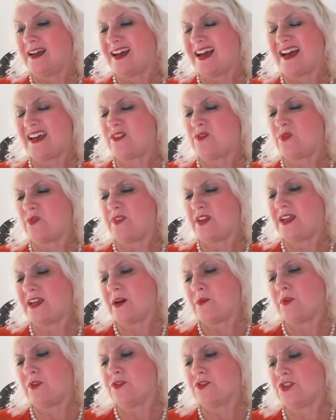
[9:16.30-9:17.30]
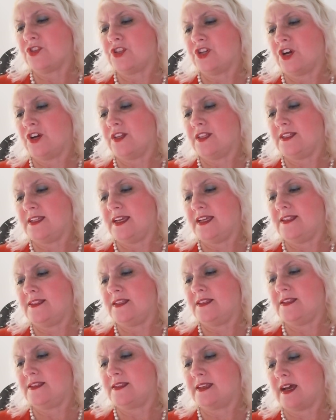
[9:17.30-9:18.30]
I don't think I want to join a
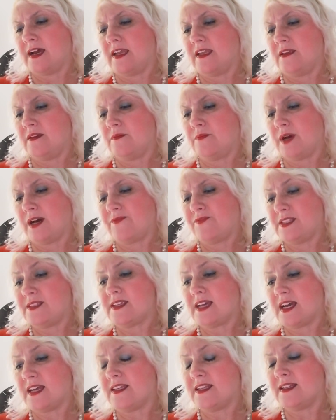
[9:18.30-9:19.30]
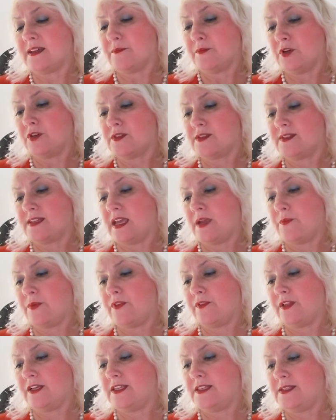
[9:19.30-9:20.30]
dating site, but I've decided I'm not staying
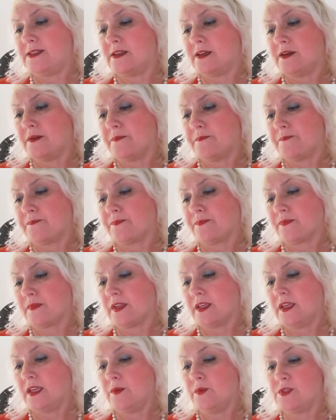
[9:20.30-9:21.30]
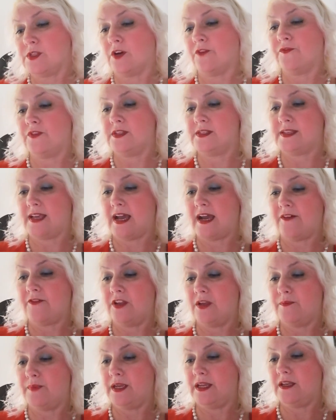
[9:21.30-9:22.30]
with Lisa. It was obvious that
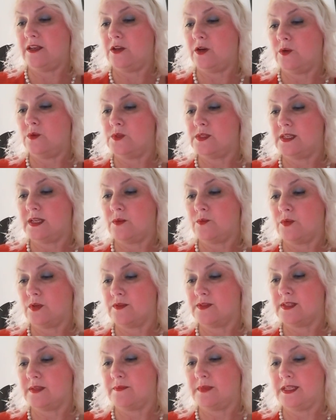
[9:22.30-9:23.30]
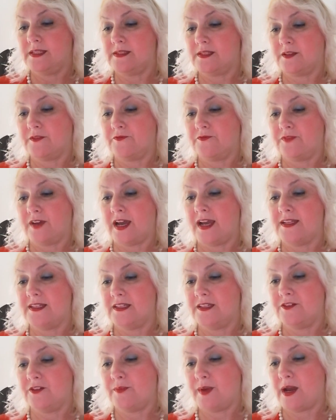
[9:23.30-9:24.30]
Harriet, being nosy and wanting me to confide
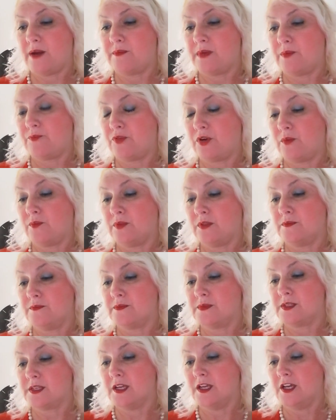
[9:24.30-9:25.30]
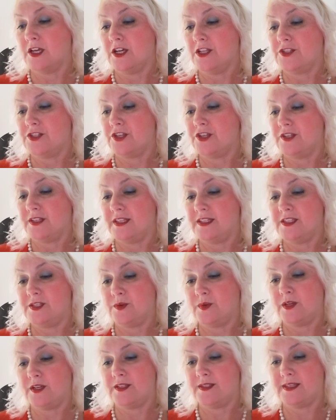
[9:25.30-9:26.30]
in her about my problems, had turned
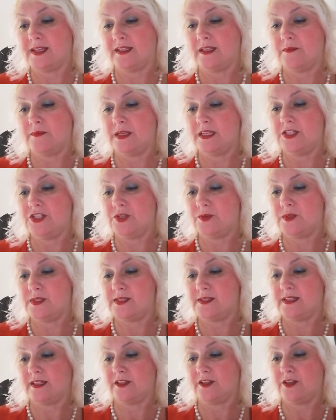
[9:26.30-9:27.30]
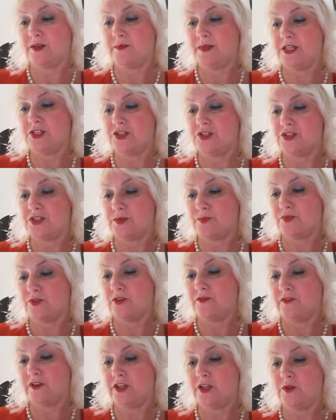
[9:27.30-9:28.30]
into her telling me she was still on a mission to
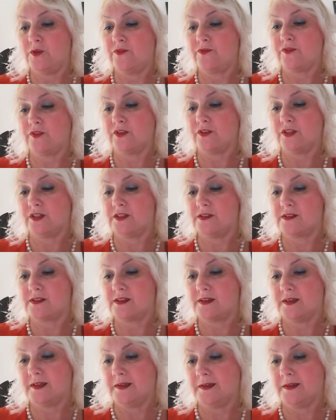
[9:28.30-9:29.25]
prove her youthfulness.